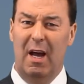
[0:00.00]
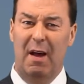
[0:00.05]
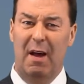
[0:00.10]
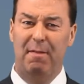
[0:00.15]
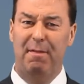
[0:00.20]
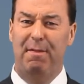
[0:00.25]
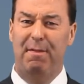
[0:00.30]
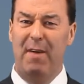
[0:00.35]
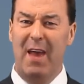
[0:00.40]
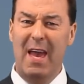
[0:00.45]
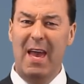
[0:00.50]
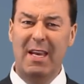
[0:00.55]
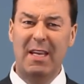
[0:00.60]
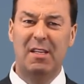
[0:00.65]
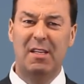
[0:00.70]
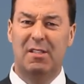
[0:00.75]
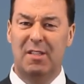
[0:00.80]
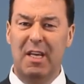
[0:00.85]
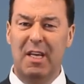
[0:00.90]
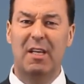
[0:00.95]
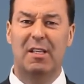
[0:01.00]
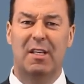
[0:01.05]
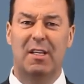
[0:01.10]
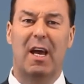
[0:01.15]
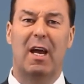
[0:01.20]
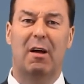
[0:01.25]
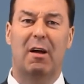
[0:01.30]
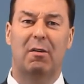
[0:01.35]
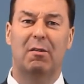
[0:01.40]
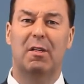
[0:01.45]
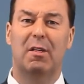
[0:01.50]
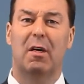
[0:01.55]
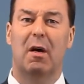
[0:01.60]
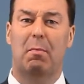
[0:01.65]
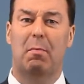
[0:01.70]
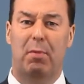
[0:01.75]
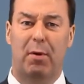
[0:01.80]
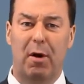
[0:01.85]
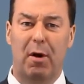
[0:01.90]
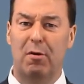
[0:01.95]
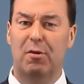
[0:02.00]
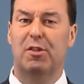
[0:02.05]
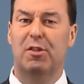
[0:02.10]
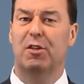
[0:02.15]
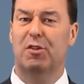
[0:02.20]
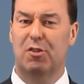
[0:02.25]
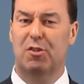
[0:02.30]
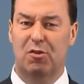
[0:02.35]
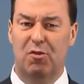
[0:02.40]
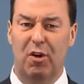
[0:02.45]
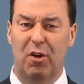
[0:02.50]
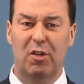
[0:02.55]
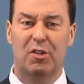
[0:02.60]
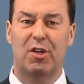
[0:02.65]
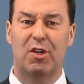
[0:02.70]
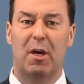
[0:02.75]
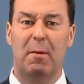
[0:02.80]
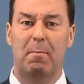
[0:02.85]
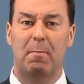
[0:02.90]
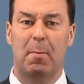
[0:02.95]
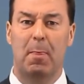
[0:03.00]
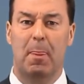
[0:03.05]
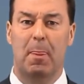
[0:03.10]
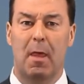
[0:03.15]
a fairly detailed approach, a structure,